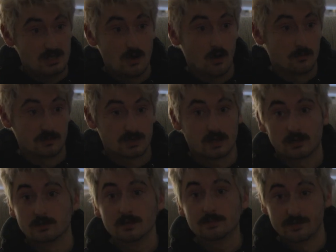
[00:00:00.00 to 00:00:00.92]
almost
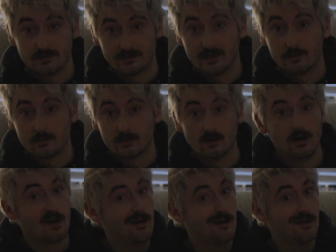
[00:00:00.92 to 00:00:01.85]
eclipses them,
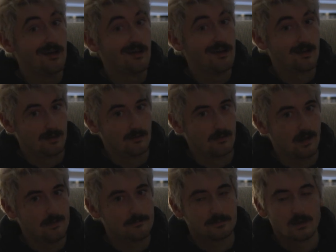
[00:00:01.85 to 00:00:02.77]
huh?
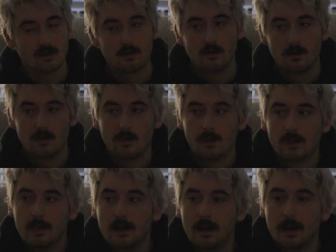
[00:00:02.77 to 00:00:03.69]
Right?
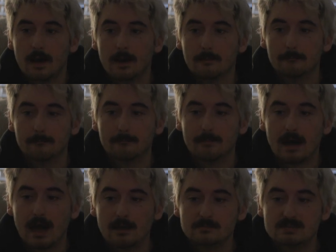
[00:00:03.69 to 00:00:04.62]

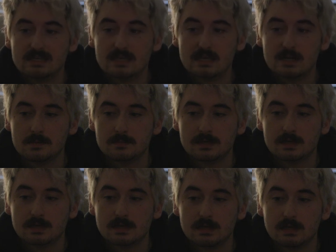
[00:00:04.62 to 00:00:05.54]
I'm
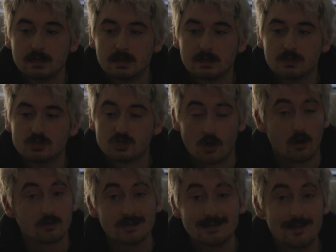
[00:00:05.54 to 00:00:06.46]
Team
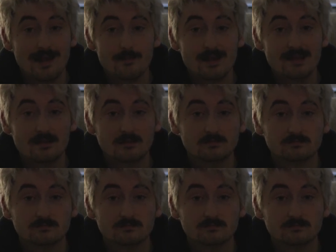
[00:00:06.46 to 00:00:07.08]
Charlie, maybe?